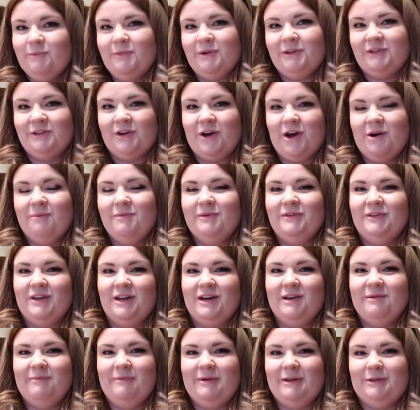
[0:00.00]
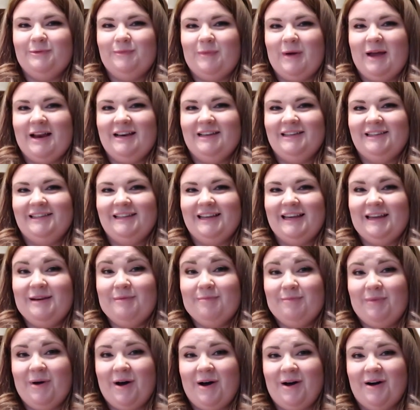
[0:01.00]
of my time is going to be spent
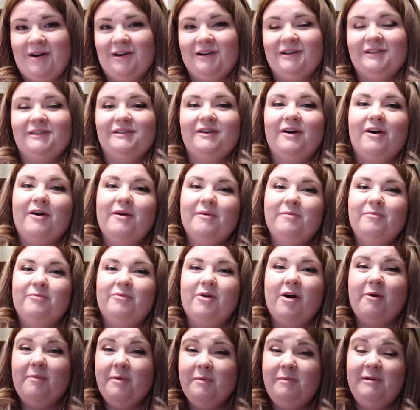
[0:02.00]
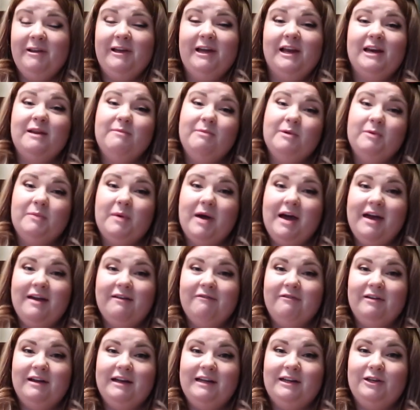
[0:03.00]
in parks, I'm probably going to be
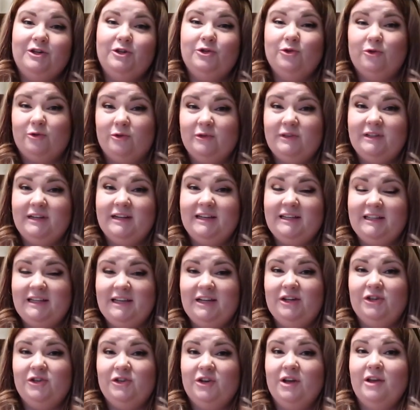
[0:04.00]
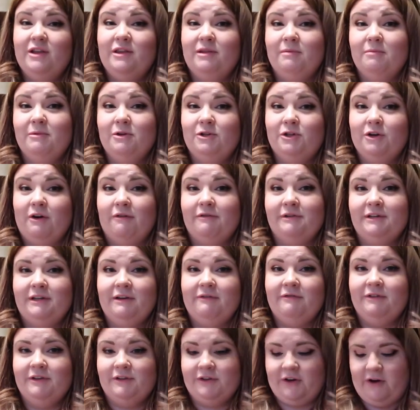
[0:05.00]
wearing shorts and a t-shirt the majority
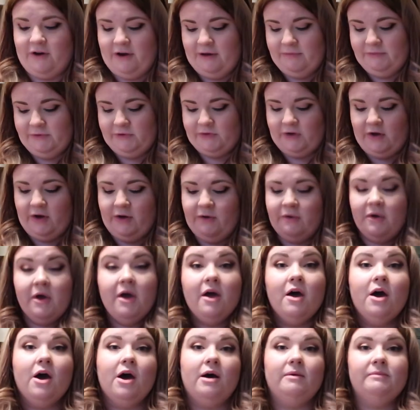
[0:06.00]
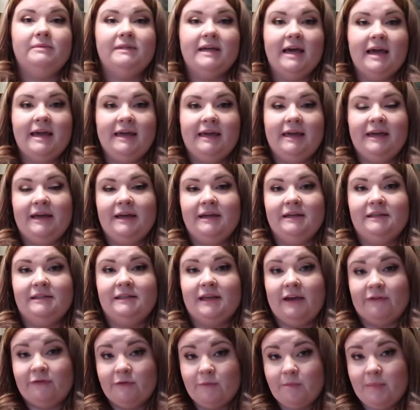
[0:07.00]
of the time. So I'm taking
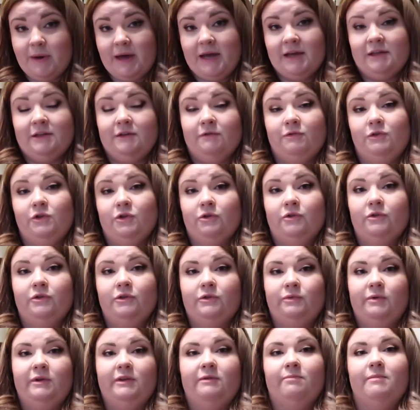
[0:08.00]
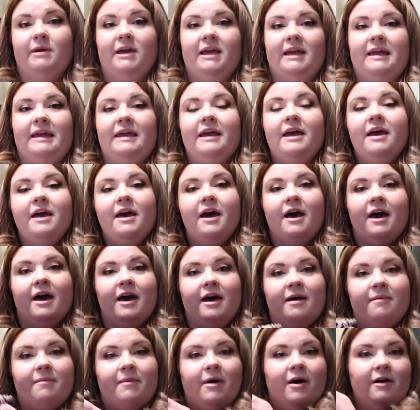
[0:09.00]
seven pairs of shorts with me.
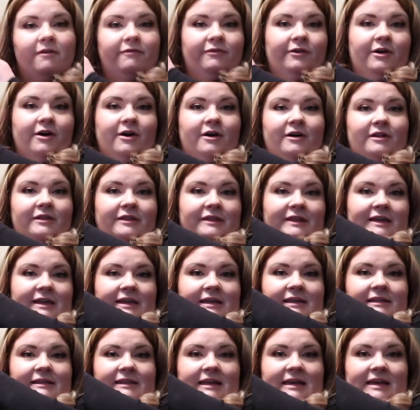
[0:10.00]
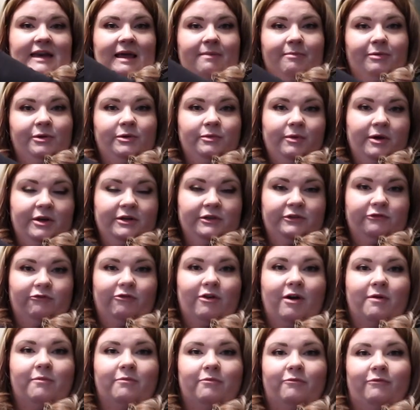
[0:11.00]
Um, I've got these leopard ones
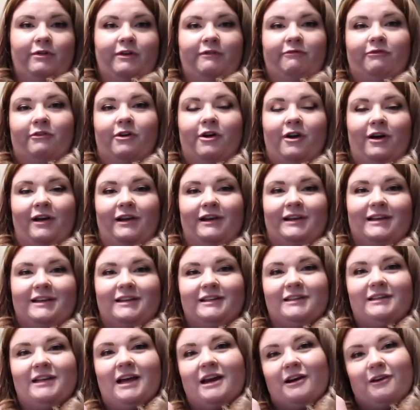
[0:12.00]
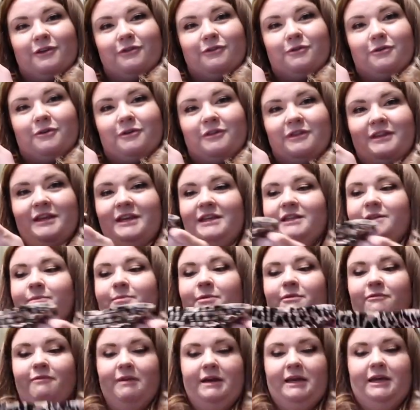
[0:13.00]
from River Island and I thought these would
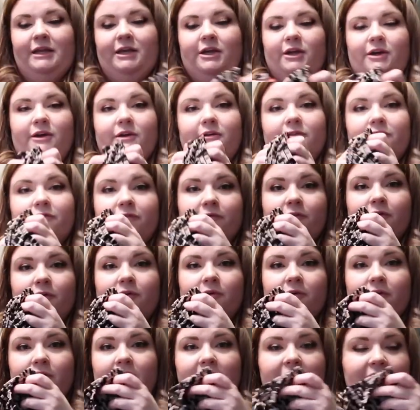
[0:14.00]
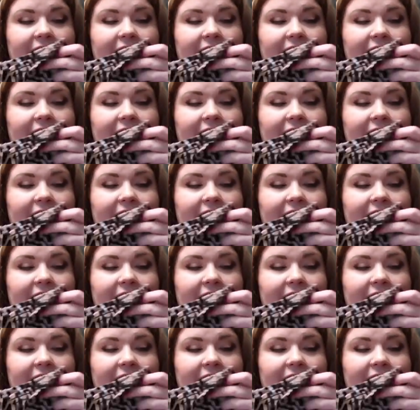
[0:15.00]
be really cute for